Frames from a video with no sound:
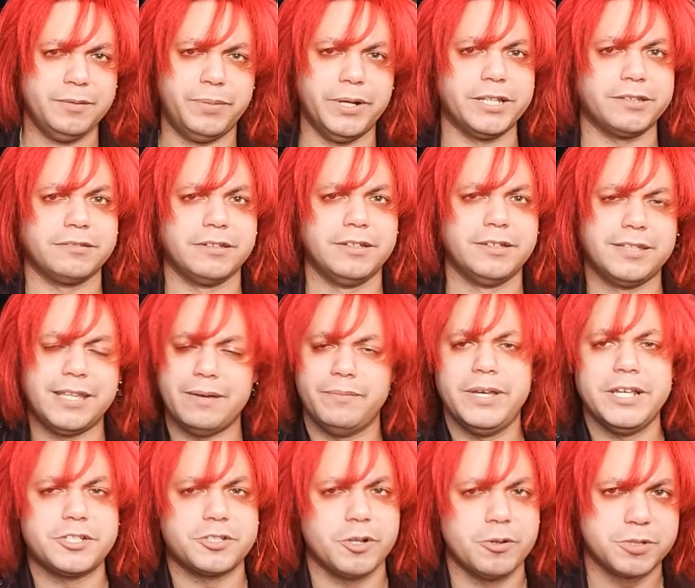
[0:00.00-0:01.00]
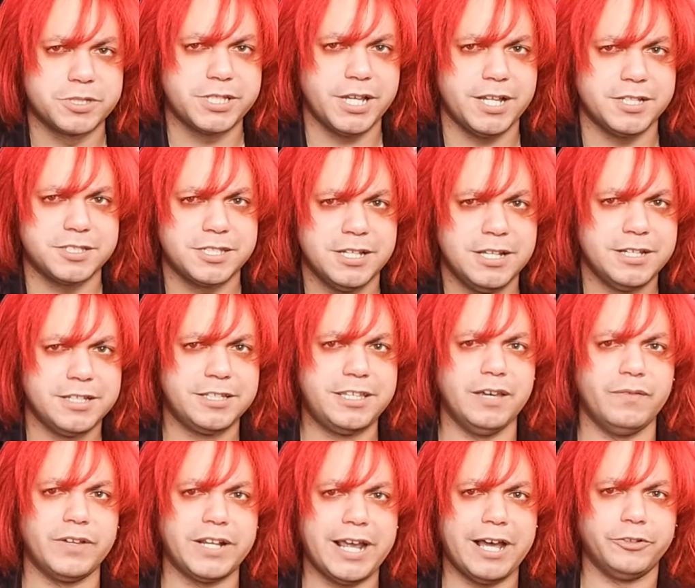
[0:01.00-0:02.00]
But that makes no sense
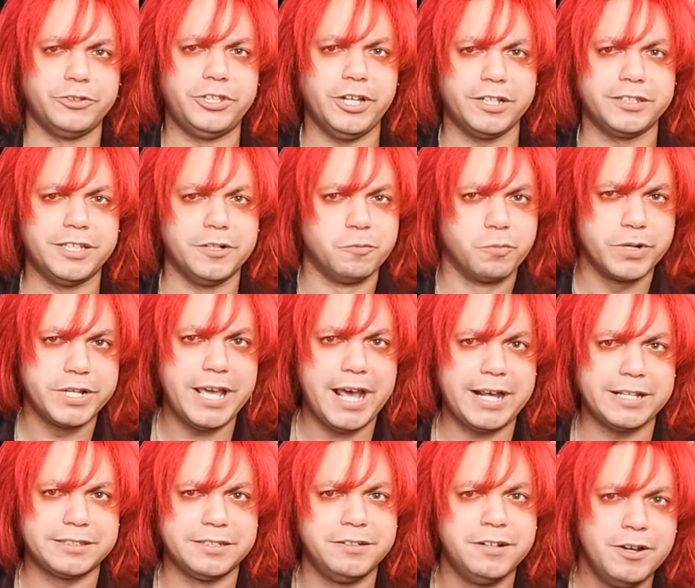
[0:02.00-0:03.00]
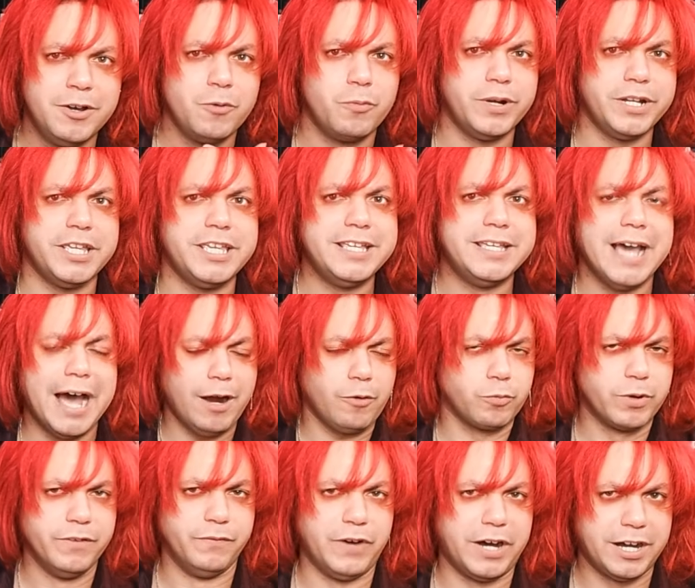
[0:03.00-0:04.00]
given how Doug Dead reacted when he
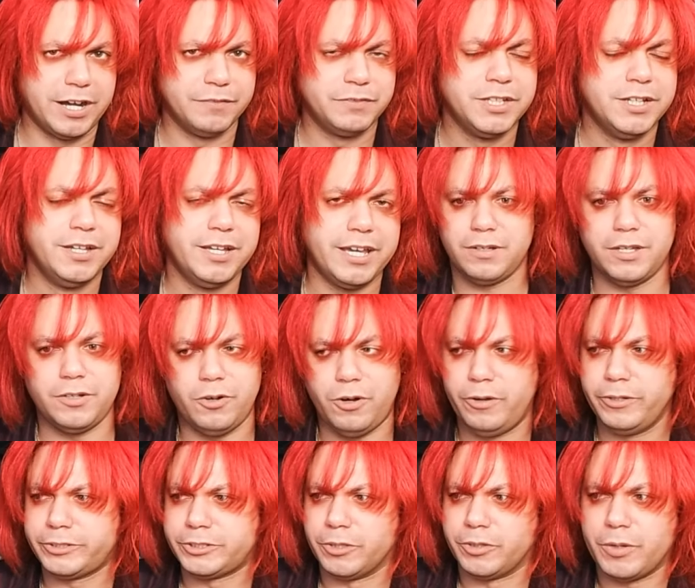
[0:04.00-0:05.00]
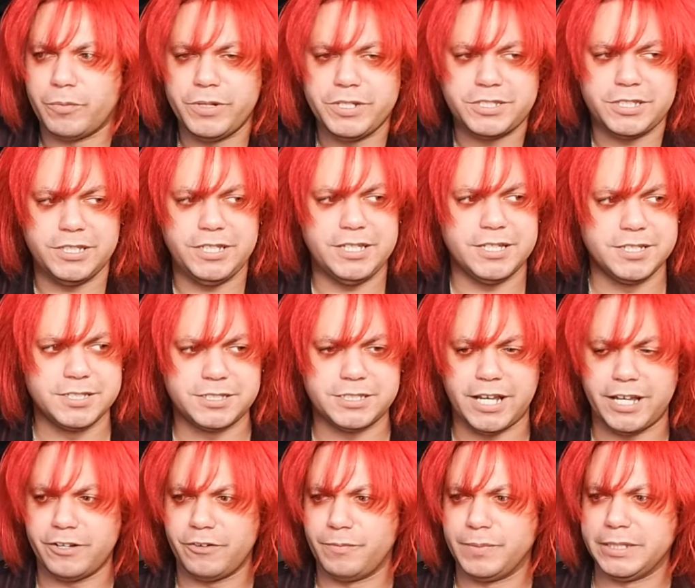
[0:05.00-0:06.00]
got revived, and also that we see the
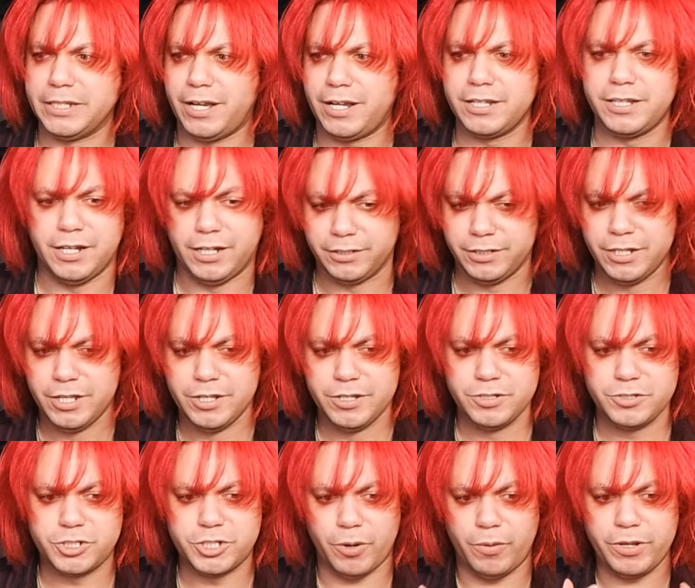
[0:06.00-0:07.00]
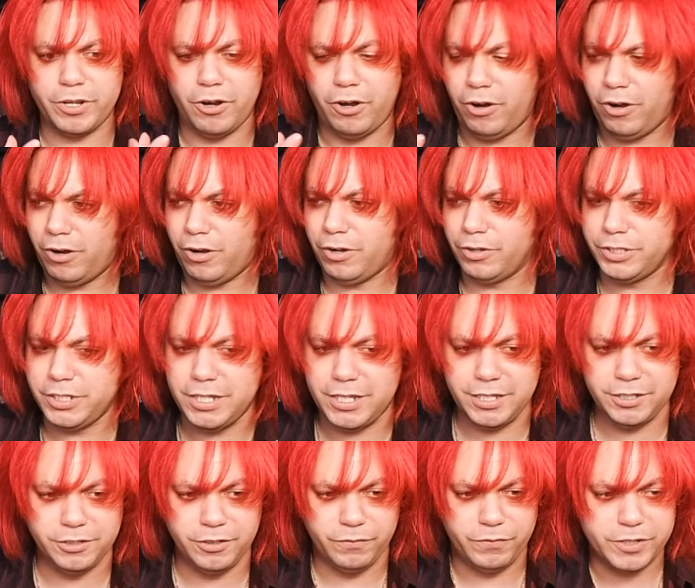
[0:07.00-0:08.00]
inside of Monongon showing all
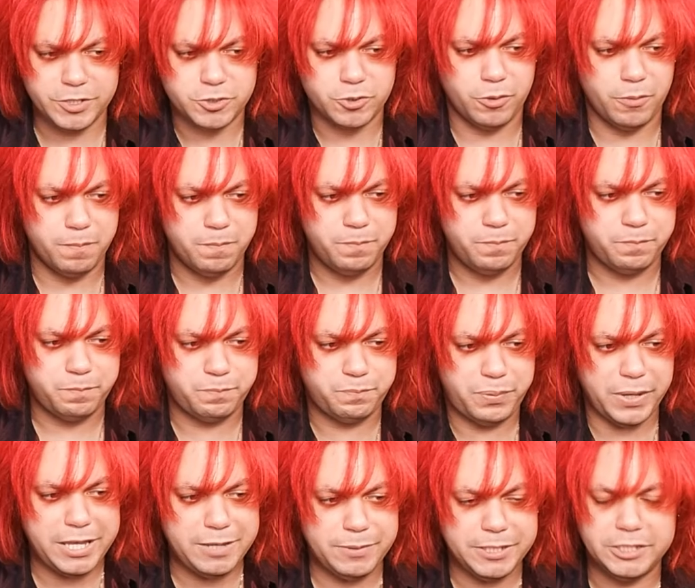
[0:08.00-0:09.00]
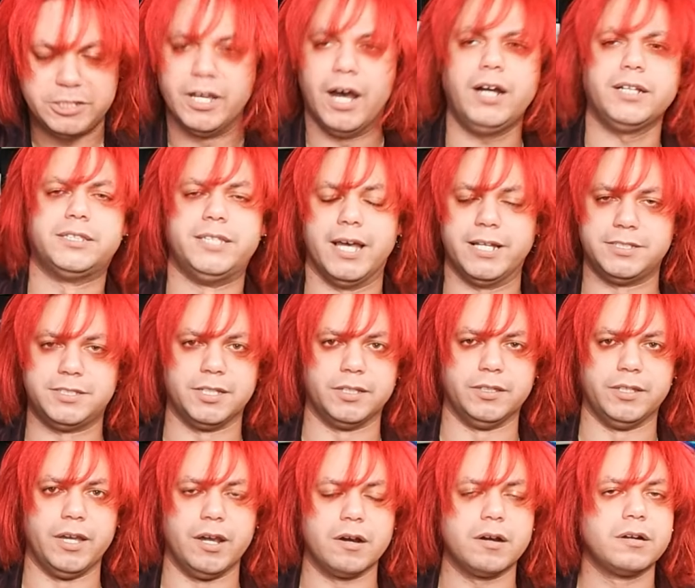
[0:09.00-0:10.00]
the individual baby Doug Deads
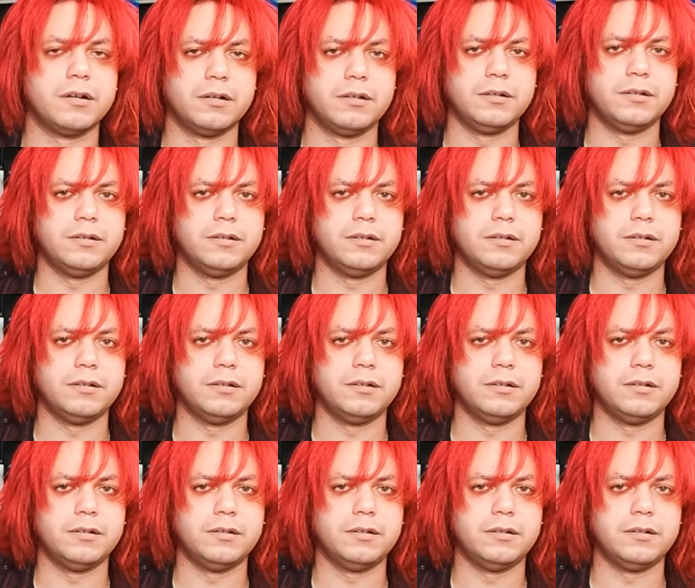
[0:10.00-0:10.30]
in there.